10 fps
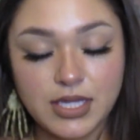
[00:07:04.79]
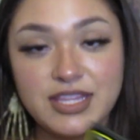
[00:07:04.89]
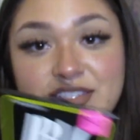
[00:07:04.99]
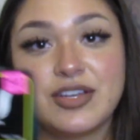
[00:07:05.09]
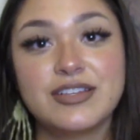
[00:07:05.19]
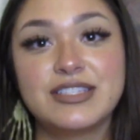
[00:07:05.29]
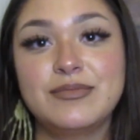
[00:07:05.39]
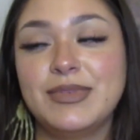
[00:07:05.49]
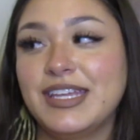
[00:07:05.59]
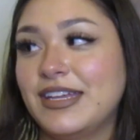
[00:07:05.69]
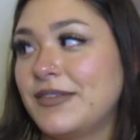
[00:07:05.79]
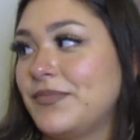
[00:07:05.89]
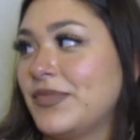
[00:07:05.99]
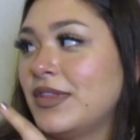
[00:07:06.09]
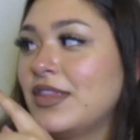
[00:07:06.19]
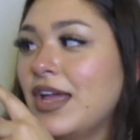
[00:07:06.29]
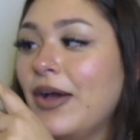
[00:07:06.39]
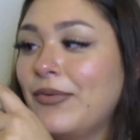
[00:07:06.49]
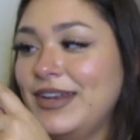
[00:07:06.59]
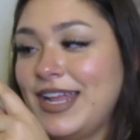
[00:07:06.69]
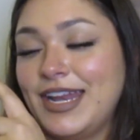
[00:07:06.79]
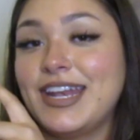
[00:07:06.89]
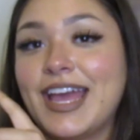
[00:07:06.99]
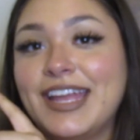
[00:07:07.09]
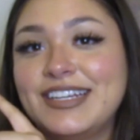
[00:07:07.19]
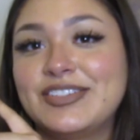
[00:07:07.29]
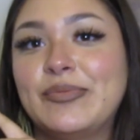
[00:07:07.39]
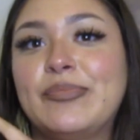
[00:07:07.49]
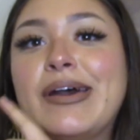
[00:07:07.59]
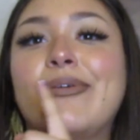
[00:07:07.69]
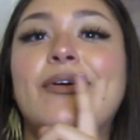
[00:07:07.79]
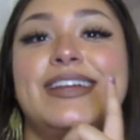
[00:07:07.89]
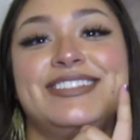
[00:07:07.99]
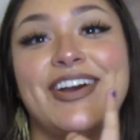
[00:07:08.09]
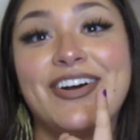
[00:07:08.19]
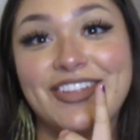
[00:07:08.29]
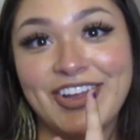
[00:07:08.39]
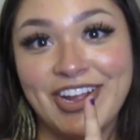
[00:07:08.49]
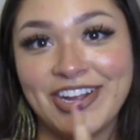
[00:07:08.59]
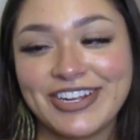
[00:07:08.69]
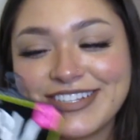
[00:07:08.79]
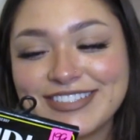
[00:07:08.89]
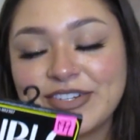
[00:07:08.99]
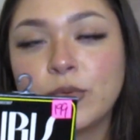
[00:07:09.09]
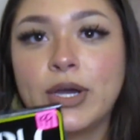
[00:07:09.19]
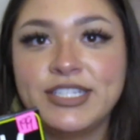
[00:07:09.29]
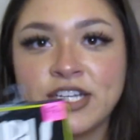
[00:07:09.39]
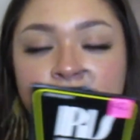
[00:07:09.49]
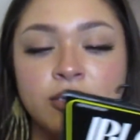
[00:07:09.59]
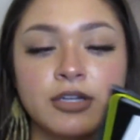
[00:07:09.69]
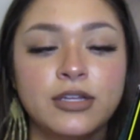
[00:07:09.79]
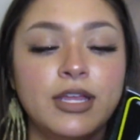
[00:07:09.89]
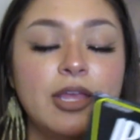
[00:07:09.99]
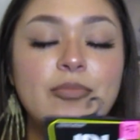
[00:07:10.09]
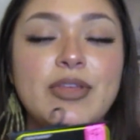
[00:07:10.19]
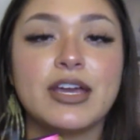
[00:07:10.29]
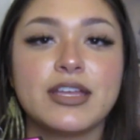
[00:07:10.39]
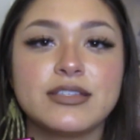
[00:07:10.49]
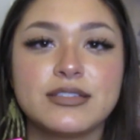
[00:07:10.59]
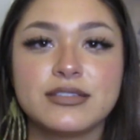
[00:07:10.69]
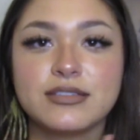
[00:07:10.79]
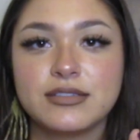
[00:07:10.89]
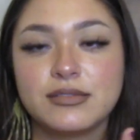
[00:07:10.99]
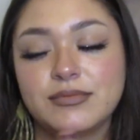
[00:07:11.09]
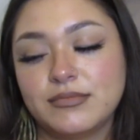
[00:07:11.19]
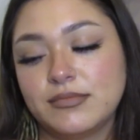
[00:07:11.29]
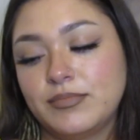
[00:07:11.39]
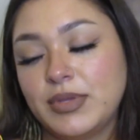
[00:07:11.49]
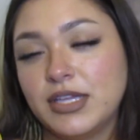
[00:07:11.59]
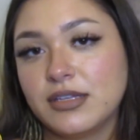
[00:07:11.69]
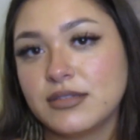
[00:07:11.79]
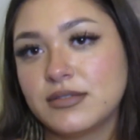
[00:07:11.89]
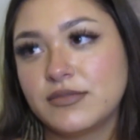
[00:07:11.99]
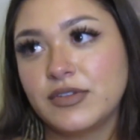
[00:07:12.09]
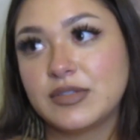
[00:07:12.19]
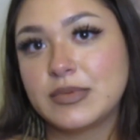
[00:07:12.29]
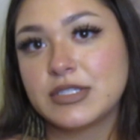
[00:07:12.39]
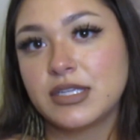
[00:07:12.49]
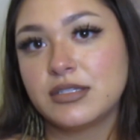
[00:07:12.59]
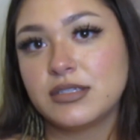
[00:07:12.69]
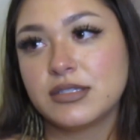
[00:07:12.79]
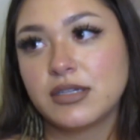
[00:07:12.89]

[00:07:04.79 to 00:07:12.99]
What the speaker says: These costed me not $1.99, but $1. $1. Because pink is 50%